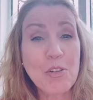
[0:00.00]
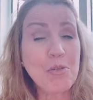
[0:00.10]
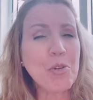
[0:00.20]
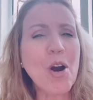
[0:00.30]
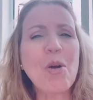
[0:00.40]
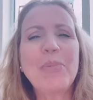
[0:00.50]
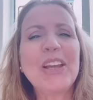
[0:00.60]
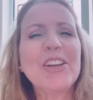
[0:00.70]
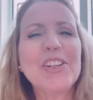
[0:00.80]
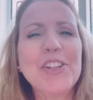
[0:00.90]
Grow
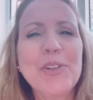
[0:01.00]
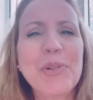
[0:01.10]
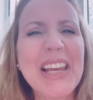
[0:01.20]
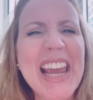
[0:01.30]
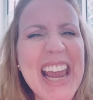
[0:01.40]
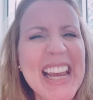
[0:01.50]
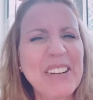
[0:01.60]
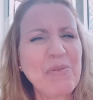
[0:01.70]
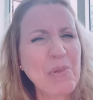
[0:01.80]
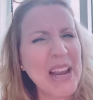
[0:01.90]
because you
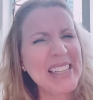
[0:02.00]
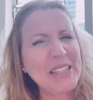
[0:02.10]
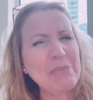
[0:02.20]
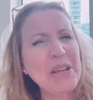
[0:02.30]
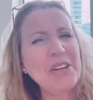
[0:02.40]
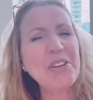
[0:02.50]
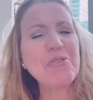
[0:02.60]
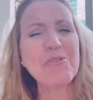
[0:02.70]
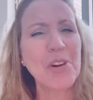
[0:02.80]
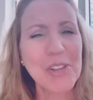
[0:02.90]
can't wait to meet new
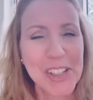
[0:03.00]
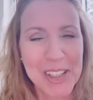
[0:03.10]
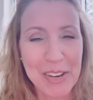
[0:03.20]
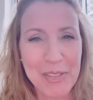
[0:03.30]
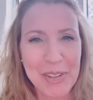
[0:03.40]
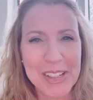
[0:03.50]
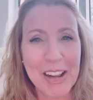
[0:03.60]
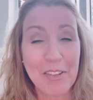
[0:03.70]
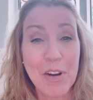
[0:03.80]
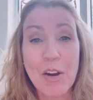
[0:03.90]
versions of
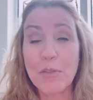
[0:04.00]
yourself.